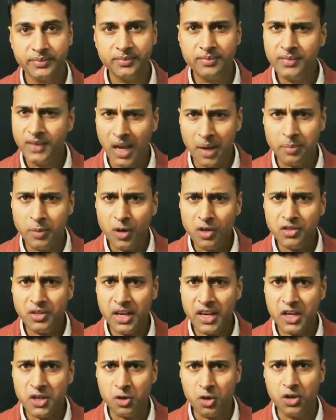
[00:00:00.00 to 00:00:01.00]
I'm not
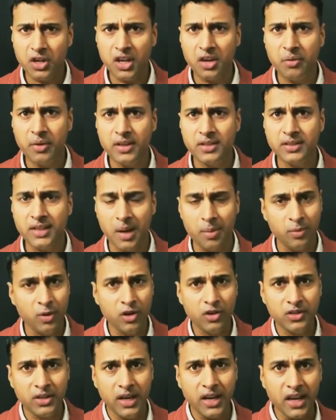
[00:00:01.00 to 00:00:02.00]
saying don't invest, I'm not
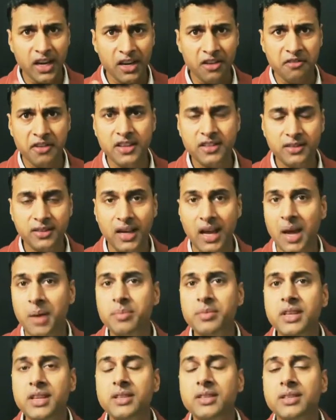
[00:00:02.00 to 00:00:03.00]
saying invest, I'm
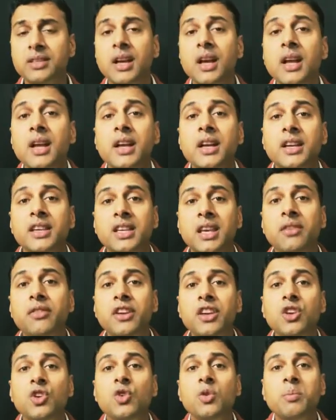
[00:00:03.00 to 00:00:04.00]
just giving
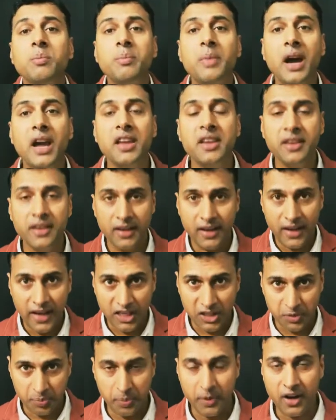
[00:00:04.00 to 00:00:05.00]
you my
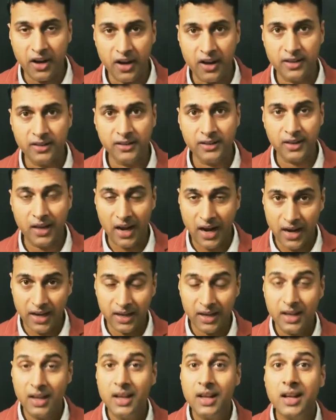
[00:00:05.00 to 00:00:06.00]
experience and
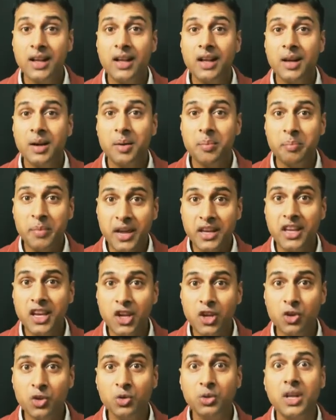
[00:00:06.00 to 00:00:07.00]
making
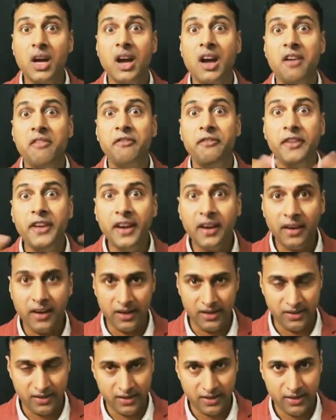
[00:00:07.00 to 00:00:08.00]
you the
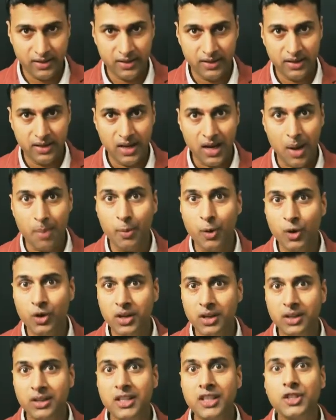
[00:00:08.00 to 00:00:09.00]
awareness
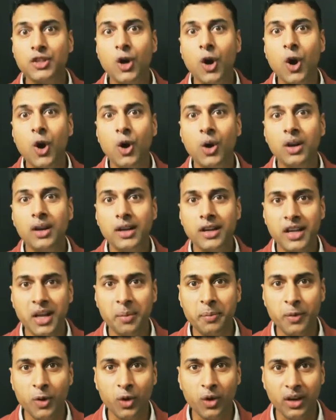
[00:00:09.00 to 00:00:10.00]
about this all
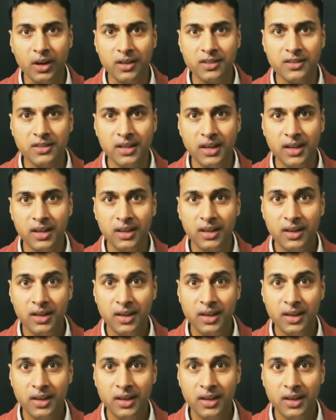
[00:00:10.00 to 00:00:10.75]
cryptocurrency.